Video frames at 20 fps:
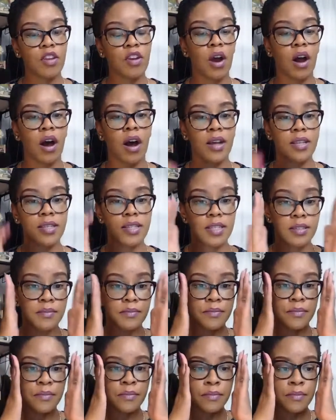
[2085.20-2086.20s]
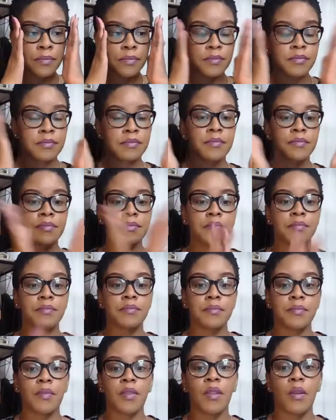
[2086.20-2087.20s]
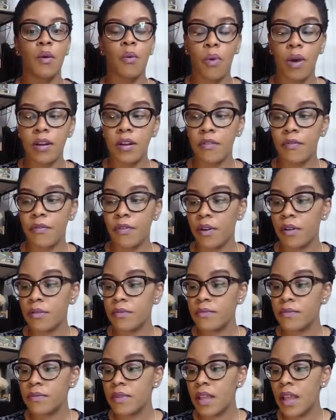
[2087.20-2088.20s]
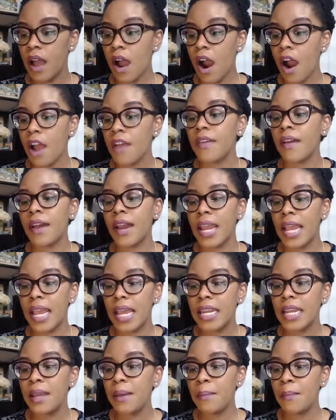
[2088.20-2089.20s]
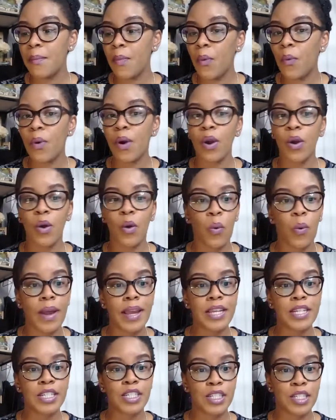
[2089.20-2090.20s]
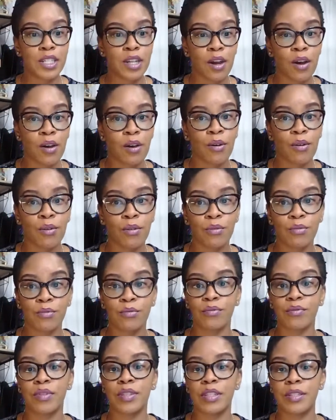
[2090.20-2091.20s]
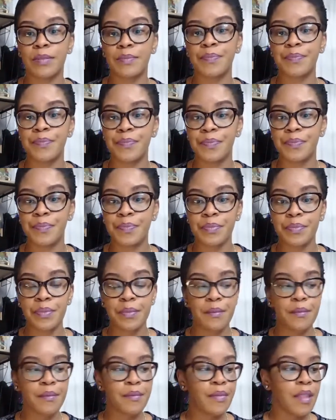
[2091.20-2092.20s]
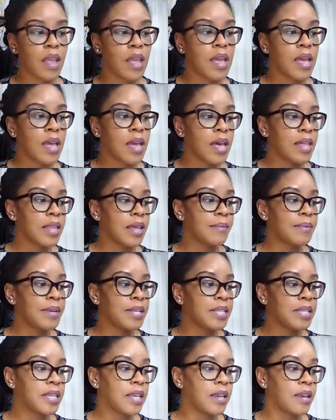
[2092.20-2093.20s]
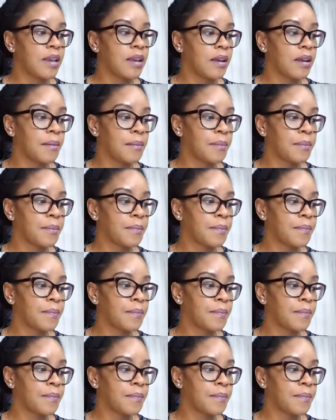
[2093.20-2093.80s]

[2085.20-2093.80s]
You're awesome. Wonderful. Are there any more questions? Let me see.